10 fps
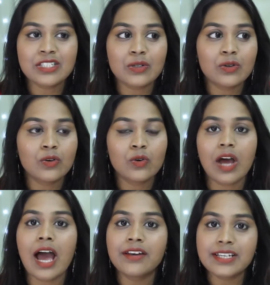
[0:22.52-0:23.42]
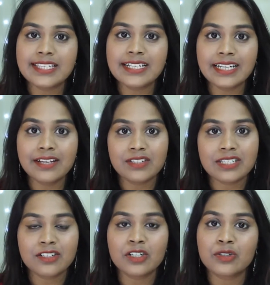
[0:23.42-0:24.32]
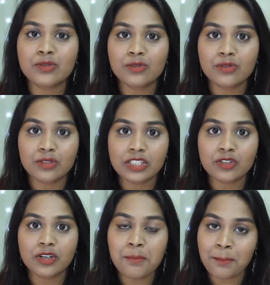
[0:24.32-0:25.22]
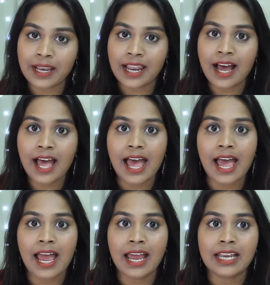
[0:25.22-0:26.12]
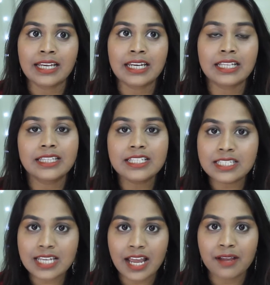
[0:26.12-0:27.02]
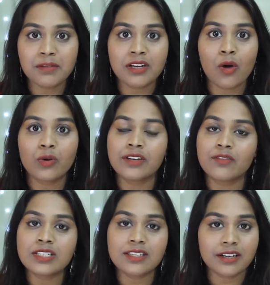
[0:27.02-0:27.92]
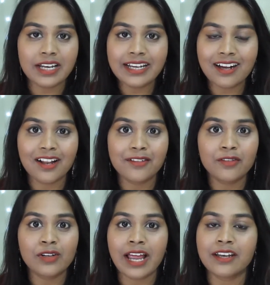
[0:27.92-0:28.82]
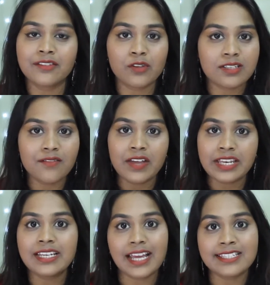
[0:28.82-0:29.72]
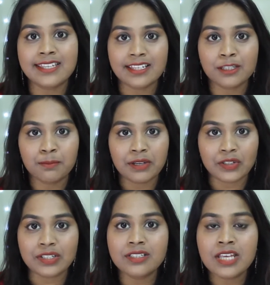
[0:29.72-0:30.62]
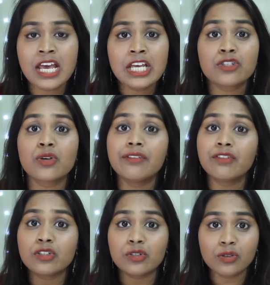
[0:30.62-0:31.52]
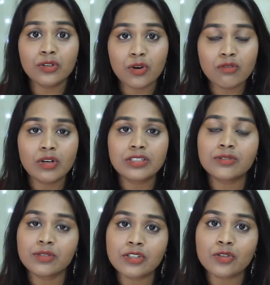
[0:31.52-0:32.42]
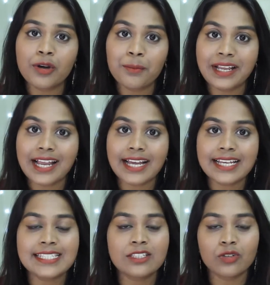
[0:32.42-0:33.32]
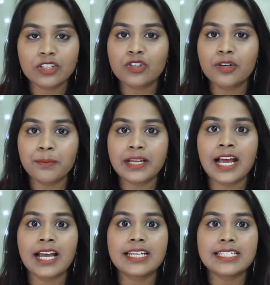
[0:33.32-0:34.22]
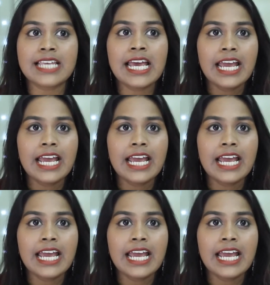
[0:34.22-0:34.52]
So, I recently visited Surajkund Mela and this time around, it was really colorful and it was a very nice experience. So, if you don't know what Surajkund Mela is